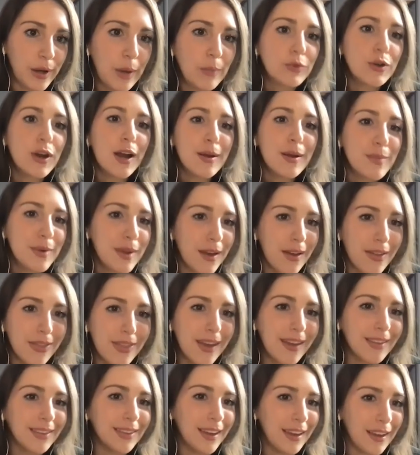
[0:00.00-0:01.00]
I'm trying to be on
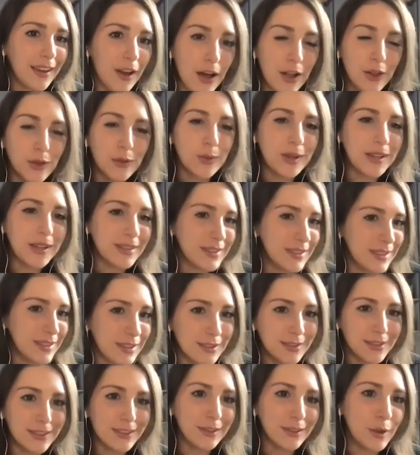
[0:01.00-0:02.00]
that like Halloween
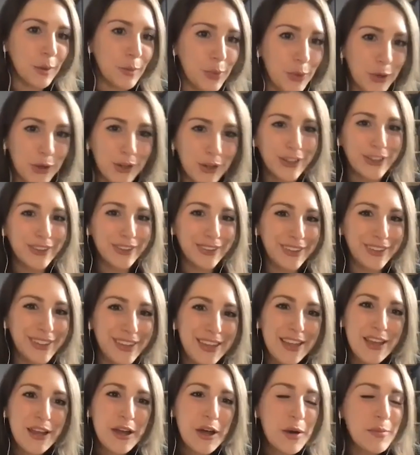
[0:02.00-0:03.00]
season, a book, yeah.
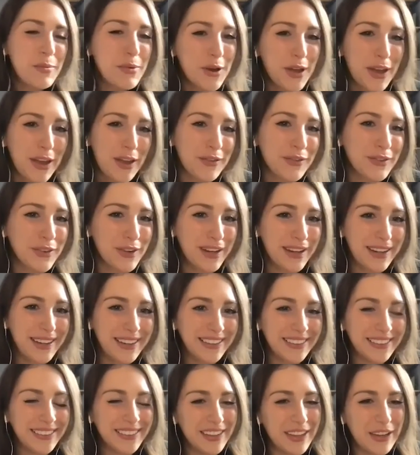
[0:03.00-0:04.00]
a book
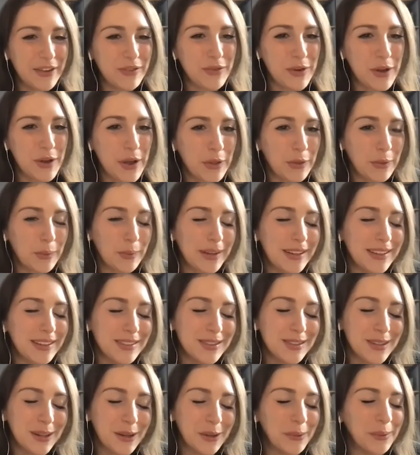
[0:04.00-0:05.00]
every, every Halloween.
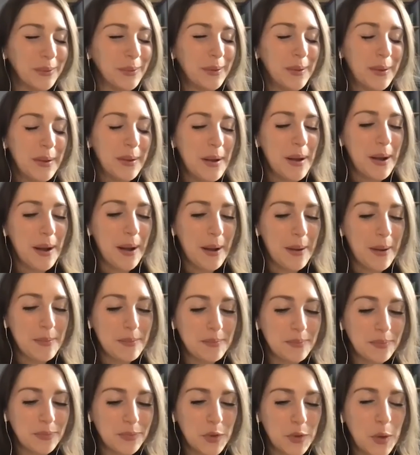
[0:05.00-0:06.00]
So
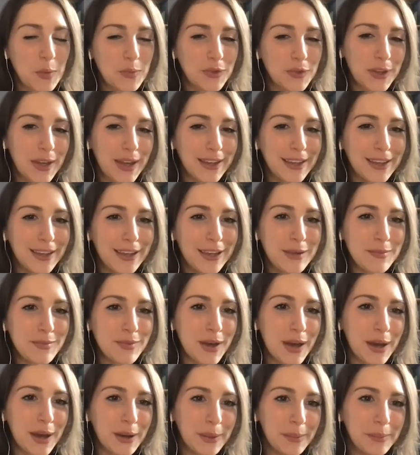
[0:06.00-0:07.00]
um, hopefully I can keep
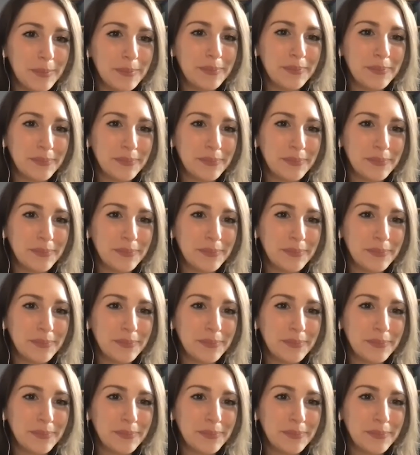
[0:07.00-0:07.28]
that up.